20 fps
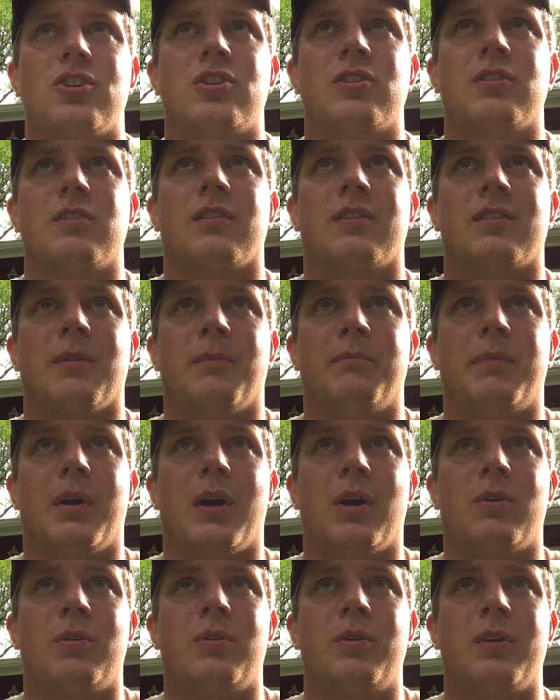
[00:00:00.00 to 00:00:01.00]
shooting some
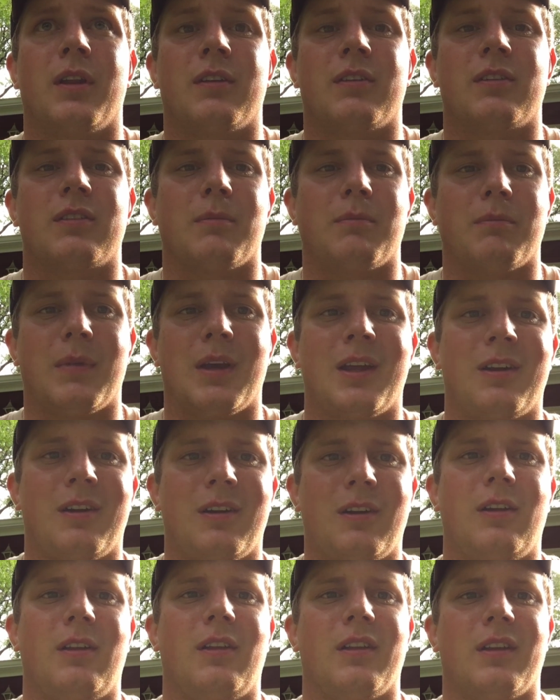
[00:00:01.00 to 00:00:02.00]
bone and some
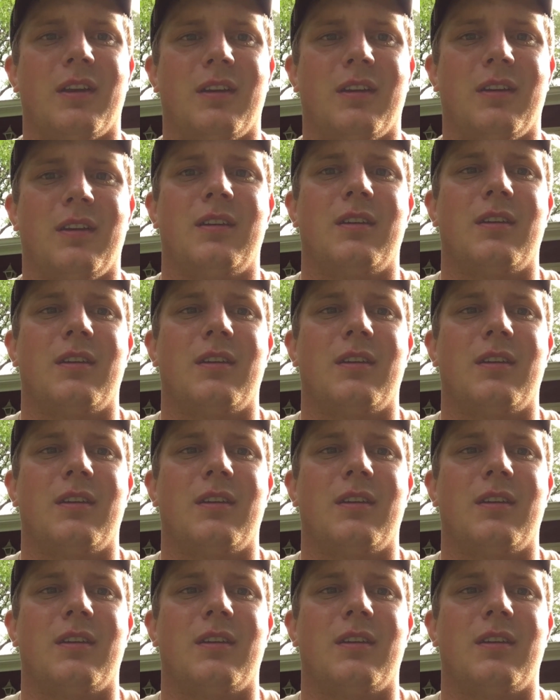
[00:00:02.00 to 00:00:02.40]
metal. And